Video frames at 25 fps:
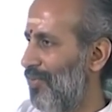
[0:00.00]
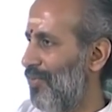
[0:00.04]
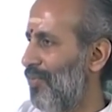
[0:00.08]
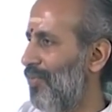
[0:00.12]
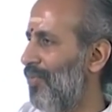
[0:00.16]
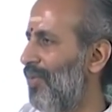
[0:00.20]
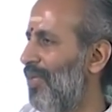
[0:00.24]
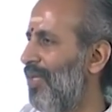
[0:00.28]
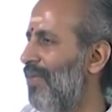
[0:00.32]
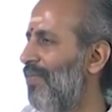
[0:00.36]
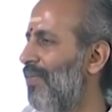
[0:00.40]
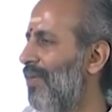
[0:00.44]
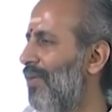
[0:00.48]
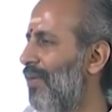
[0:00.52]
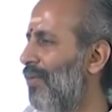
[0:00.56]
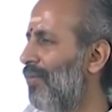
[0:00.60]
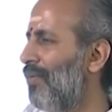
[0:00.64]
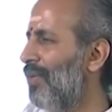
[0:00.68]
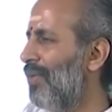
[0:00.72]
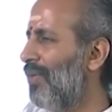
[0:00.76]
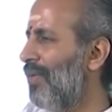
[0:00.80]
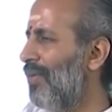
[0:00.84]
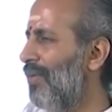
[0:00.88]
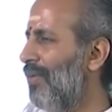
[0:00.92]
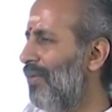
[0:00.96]
so leaving
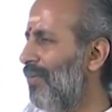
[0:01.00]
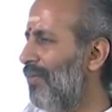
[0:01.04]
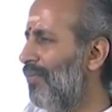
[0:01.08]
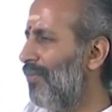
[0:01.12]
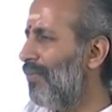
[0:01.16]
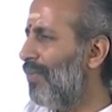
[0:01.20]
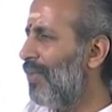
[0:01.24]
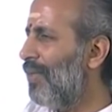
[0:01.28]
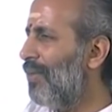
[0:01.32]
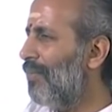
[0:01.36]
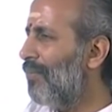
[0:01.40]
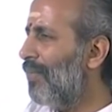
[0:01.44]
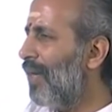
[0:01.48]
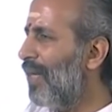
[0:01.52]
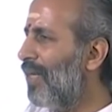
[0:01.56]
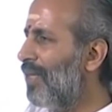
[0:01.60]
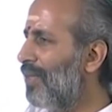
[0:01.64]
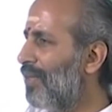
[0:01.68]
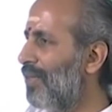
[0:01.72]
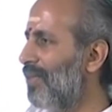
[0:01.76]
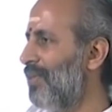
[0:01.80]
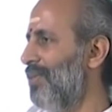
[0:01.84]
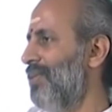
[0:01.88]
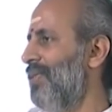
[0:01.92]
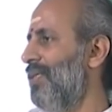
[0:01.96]
out the very
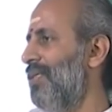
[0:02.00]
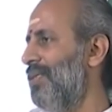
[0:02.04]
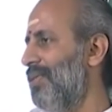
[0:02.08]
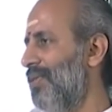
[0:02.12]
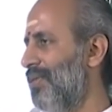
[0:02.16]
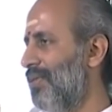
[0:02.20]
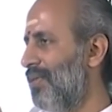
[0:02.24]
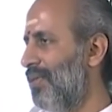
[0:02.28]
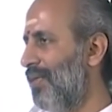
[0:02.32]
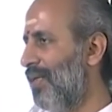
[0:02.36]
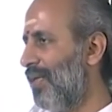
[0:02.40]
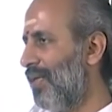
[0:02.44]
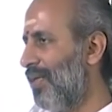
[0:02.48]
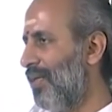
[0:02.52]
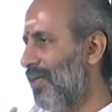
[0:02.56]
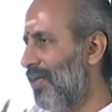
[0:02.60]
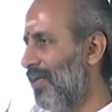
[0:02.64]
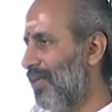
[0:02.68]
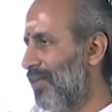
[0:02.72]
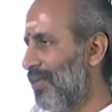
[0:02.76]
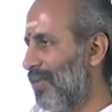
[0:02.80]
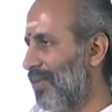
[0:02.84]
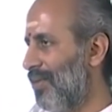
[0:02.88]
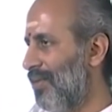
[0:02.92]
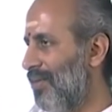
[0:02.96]
minor change in the
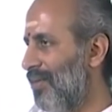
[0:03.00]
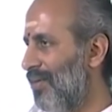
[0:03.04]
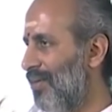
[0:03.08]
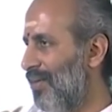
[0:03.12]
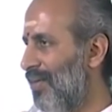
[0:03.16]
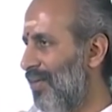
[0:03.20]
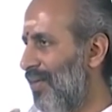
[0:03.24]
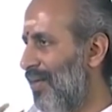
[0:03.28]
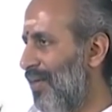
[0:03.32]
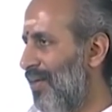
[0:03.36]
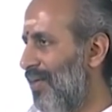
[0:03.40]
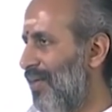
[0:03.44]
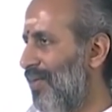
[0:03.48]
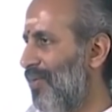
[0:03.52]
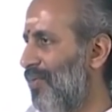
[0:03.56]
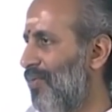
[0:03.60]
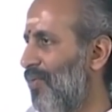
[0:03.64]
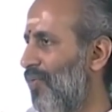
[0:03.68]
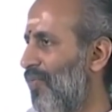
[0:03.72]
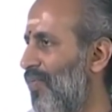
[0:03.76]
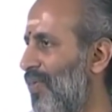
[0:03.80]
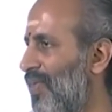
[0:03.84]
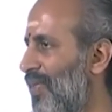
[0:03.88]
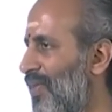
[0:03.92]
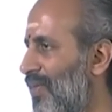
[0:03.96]
declination.
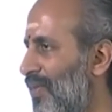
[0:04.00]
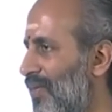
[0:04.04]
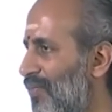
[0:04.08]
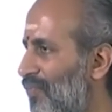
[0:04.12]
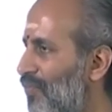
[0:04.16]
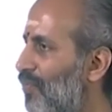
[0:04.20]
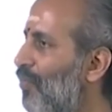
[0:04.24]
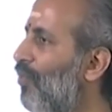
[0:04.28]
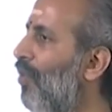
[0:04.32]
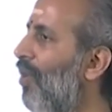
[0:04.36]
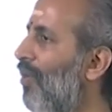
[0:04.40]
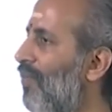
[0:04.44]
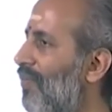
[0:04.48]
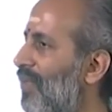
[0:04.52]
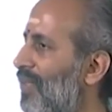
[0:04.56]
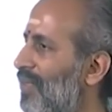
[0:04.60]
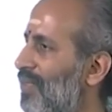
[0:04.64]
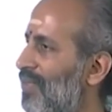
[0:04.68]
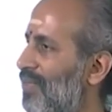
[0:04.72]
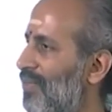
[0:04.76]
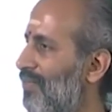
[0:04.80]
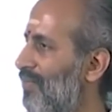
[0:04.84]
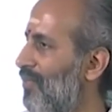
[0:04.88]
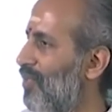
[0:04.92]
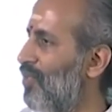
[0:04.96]
So within a few hours
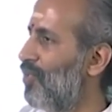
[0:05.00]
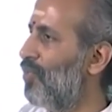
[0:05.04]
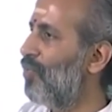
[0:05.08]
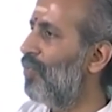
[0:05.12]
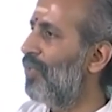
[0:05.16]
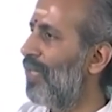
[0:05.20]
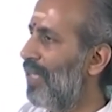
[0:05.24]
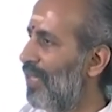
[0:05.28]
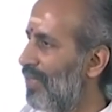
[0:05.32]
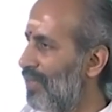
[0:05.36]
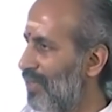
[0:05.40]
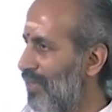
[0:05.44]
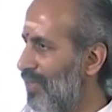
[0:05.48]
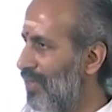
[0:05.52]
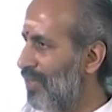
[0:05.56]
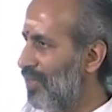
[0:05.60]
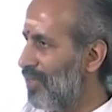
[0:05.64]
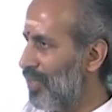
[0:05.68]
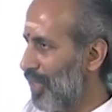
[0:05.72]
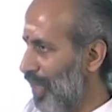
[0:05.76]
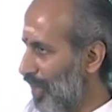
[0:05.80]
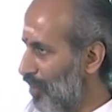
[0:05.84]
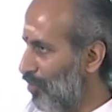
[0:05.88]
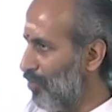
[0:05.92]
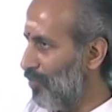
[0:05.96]
in which you take the
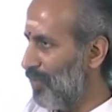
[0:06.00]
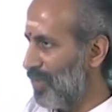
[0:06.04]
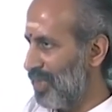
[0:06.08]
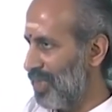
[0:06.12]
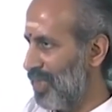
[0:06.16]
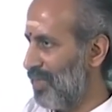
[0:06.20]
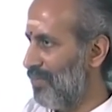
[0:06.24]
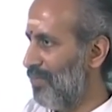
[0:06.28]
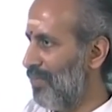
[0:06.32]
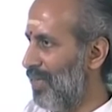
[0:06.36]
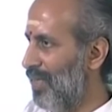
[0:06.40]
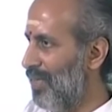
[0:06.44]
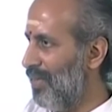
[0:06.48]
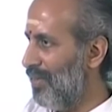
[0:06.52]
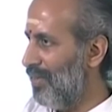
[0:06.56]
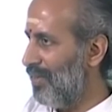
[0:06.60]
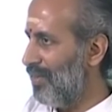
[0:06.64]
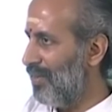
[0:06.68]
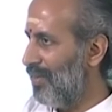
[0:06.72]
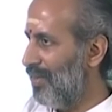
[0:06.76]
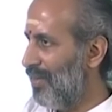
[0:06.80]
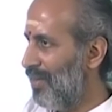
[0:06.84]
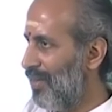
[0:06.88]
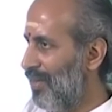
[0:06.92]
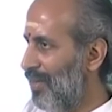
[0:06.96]
shadow measurement,
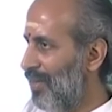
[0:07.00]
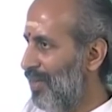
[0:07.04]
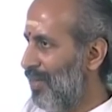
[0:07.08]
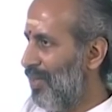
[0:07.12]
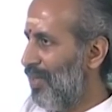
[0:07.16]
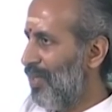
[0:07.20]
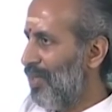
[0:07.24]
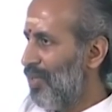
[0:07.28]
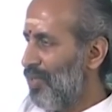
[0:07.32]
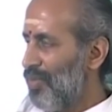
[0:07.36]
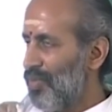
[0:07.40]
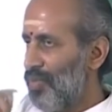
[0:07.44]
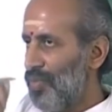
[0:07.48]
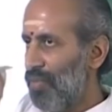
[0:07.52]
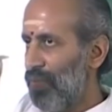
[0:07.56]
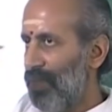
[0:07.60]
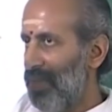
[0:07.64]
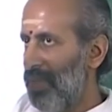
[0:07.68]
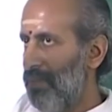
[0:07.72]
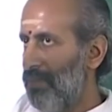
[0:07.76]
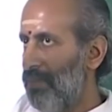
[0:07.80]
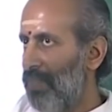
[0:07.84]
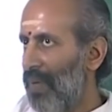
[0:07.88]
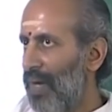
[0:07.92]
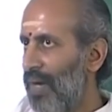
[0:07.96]
so
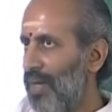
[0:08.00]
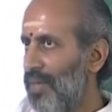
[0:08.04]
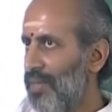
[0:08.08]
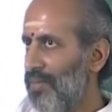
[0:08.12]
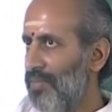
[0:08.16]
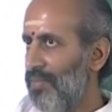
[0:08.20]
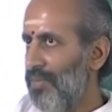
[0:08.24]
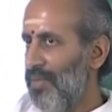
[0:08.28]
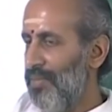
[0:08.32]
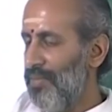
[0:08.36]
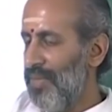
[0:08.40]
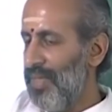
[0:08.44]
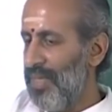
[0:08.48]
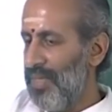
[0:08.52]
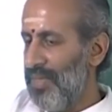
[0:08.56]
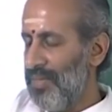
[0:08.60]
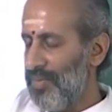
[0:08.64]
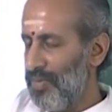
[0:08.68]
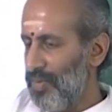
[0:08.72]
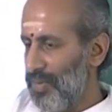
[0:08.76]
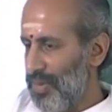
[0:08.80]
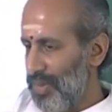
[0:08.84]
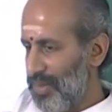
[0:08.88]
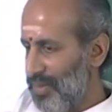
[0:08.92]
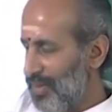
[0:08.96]
the path will be,
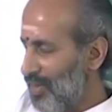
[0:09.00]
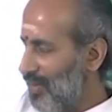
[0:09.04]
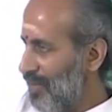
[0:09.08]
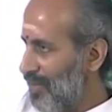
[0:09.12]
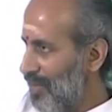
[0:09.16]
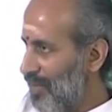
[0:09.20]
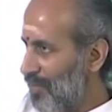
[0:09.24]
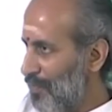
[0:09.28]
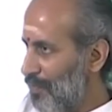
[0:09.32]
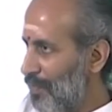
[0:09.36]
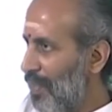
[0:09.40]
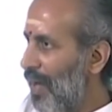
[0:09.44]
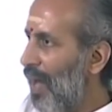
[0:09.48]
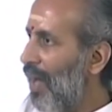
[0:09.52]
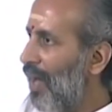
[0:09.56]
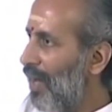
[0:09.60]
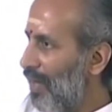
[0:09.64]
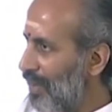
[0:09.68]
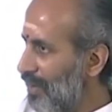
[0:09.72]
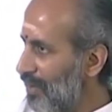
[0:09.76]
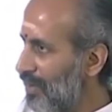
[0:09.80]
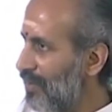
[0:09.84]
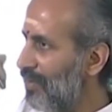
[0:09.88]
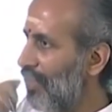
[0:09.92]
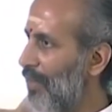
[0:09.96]
so this is, this
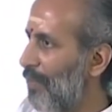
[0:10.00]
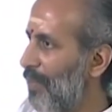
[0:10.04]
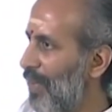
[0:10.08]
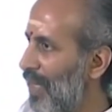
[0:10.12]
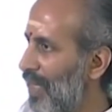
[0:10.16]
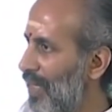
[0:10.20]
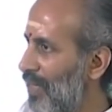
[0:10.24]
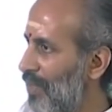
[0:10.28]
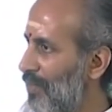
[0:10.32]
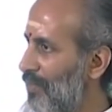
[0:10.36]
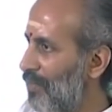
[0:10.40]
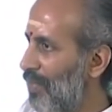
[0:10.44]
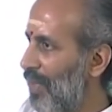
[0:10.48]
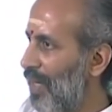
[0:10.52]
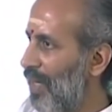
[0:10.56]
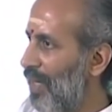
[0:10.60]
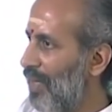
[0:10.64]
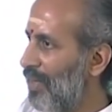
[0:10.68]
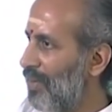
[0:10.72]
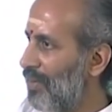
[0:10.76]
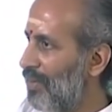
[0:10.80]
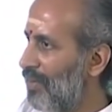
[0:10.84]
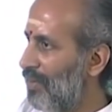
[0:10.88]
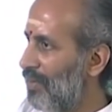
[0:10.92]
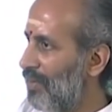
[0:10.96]
path is apparent
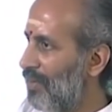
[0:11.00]
path